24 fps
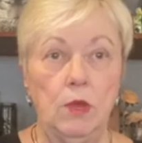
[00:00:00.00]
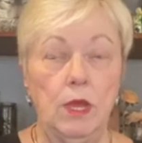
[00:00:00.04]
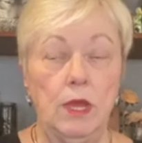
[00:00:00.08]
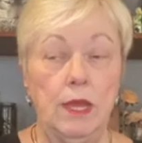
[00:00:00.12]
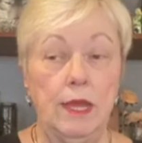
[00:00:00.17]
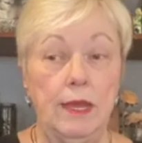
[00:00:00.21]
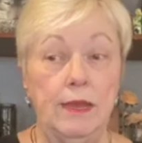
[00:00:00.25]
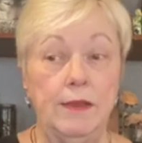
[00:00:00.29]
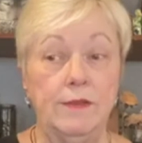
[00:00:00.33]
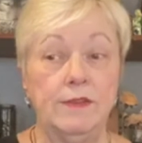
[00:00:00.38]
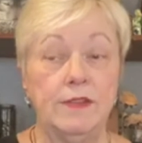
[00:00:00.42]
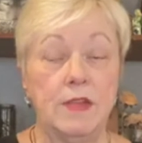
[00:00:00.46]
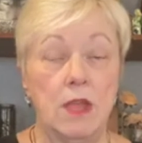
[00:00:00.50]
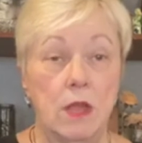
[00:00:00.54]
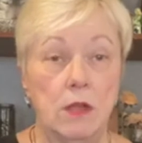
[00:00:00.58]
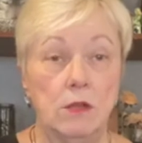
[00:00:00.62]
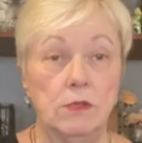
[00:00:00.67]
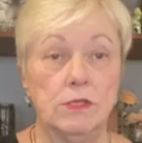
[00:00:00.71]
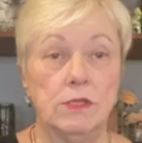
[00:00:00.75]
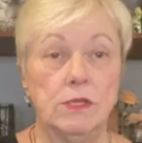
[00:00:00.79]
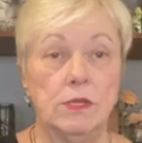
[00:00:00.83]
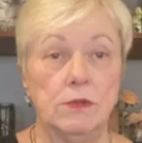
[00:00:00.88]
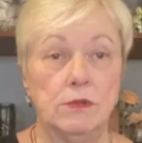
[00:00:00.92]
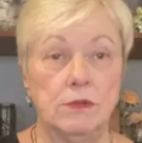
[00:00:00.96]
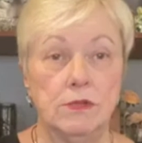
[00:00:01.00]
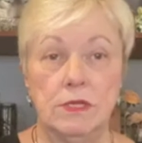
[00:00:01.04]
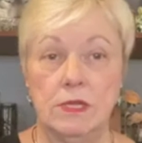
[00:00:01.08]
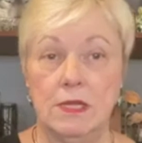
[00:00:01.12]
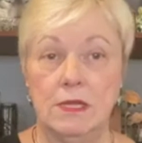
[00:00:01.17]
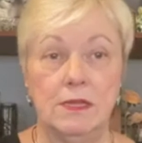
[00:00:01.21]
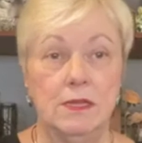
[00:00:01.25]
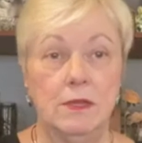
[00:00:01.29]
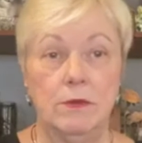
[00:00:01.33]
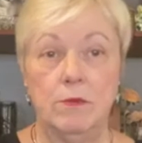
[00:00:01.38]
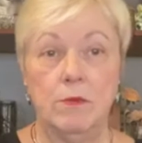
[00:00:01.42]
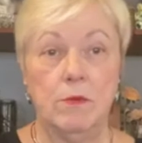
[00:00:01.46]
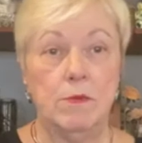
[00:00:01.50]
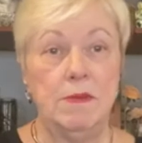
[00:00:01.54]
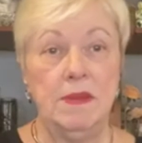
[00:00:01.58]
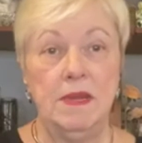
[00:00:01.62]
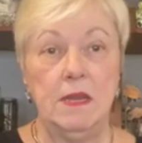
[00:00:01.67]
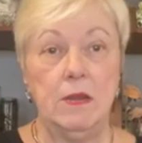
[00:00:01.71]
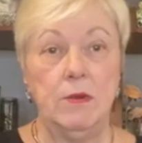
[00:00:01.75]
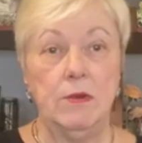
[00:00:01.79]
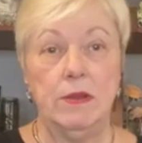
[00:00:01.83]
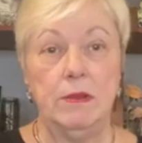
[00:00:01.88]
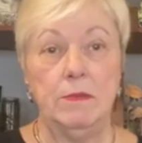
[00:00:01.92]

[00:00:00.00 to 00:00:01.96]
has also said there will be no